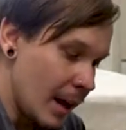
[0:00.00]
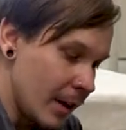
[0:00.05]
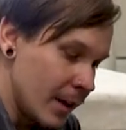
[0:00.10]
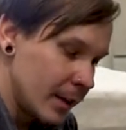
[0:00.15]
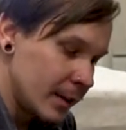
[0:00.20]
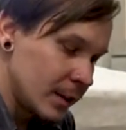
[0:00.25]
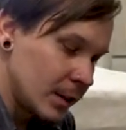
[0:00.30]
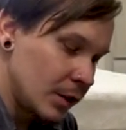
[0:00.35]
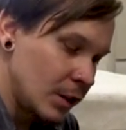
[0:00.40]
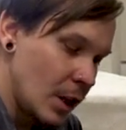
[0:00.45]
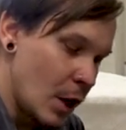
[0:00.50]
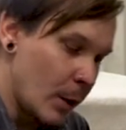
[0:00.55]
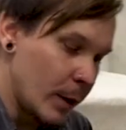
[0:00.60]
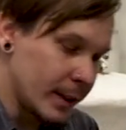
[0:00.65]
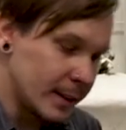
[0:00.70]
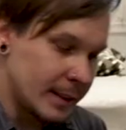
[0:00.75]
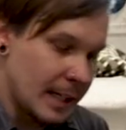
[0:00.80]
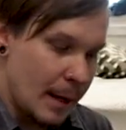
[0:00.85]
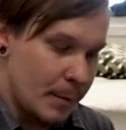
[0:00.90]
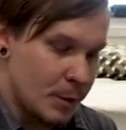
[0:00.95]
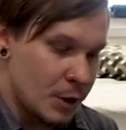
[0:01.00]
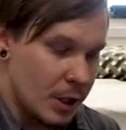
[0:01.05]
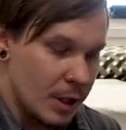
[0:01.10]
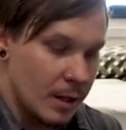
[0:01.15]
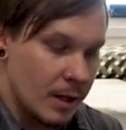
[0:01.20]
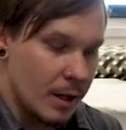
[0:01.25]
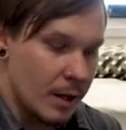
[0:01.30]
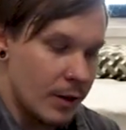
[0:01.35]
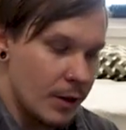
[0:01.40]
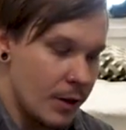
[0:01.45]
This is no
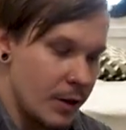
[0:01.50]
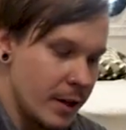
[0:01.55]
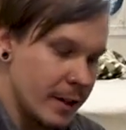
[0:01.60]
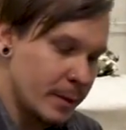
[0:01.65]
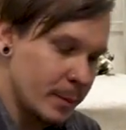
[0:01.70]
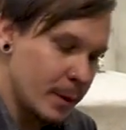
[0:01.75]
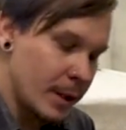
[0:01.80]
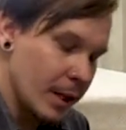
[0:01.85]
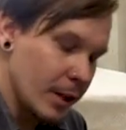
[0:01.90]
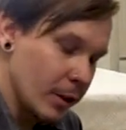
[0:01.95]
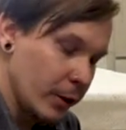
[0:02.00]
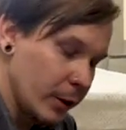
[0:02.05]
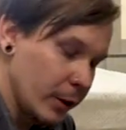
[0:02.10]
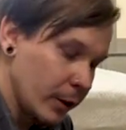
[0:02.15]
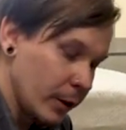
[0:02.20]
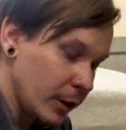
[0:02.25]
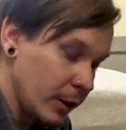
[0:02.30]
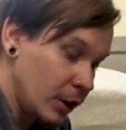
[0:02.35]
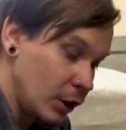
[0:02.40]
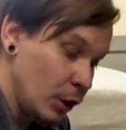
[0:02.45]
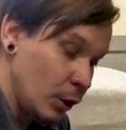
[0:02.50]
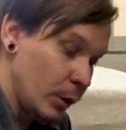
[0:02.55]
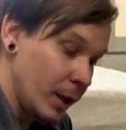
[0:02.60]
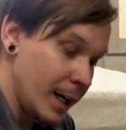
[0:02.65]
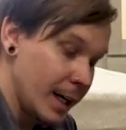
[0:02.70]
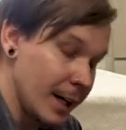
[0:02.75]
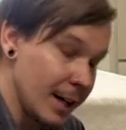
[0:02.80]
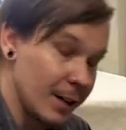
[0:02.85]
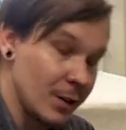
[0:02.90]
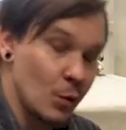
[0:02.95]
exception. This particular
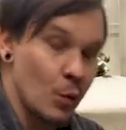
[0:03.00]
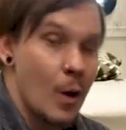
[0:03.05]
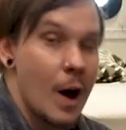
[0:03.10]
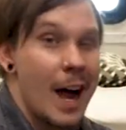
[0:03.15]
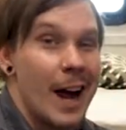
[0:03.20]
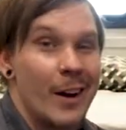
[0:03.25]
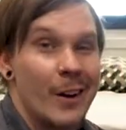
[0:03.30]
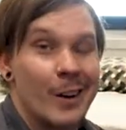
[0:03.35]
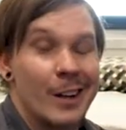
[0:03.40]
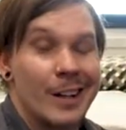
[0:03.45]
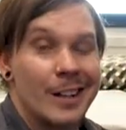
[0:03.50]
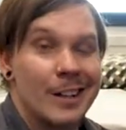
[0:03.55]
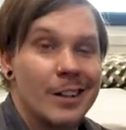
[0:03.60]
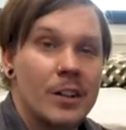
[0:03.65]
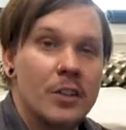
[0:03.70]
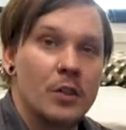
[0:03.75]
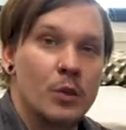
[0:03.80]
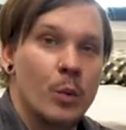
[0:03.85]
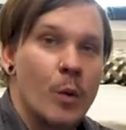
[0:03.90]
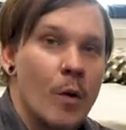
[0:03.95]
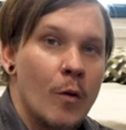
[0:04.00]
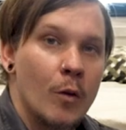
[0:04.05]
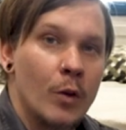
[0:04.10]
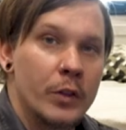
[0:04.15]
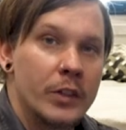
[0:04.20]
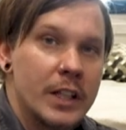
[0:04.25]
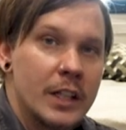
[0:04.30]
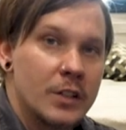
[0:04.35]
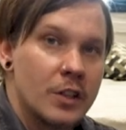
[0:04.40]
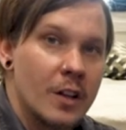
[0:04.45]
unit is wired into the 12
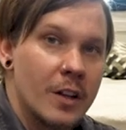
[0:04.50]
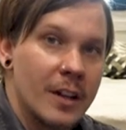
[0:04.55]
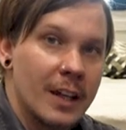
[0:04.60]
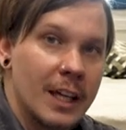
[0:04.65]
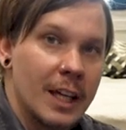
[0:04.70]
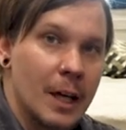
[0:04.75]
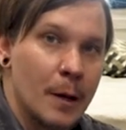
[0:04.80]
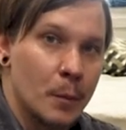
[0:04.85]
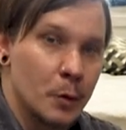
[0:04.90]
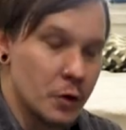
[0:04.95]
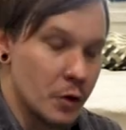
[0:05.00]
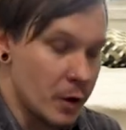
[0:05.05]
volt section of the camper,